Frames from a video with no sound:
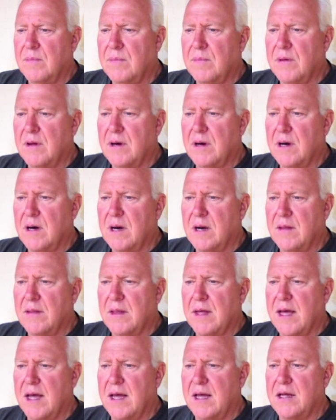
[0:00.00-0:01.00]

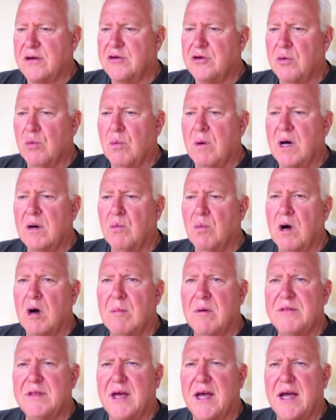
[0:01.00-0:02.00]
they can do one well,
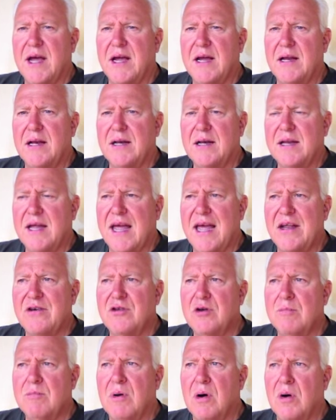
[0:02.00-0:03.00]
but they can't
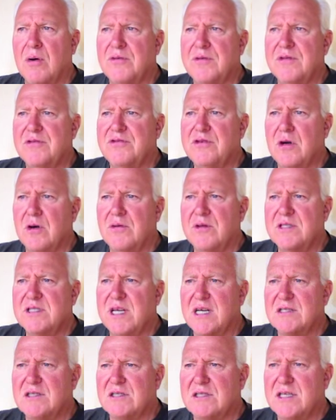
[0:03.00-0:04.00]
do both. And so this
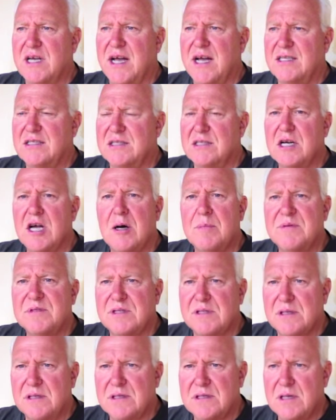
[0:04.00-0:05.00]
exercise
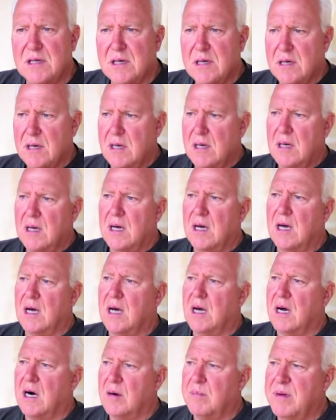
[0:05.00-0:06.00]
encompasses
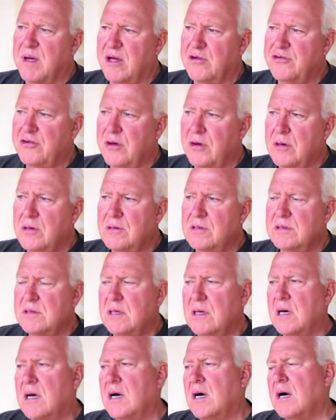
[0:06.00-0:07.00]
arpeggios,
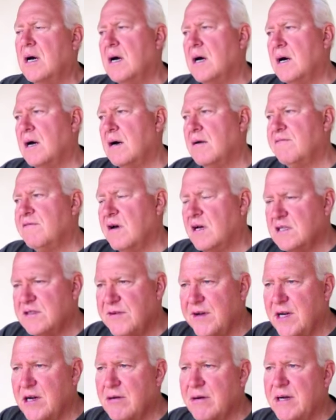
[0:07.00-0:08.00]
false
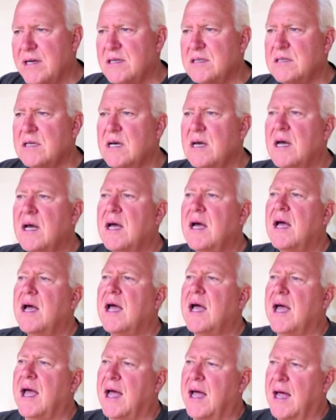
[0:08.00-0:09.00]
fingerings,
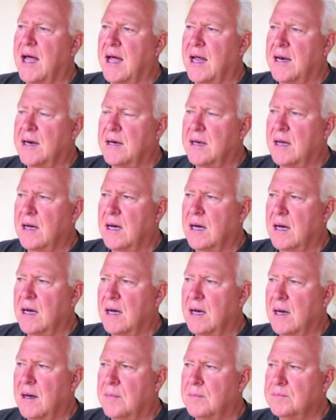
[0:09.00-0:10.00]
and
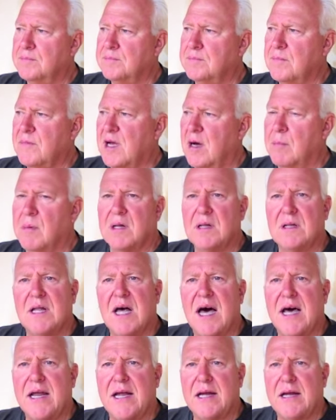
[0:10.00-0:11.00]
a
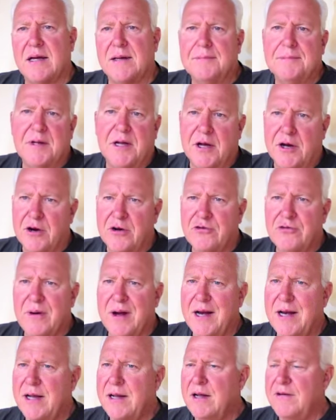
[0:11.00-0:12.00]
melodic ear
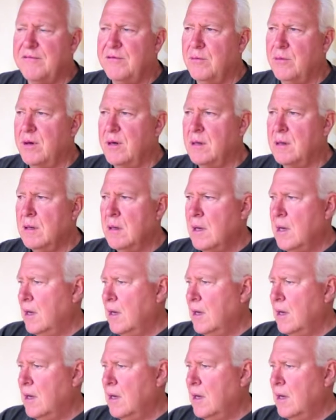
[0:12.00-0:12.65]
training, if you will,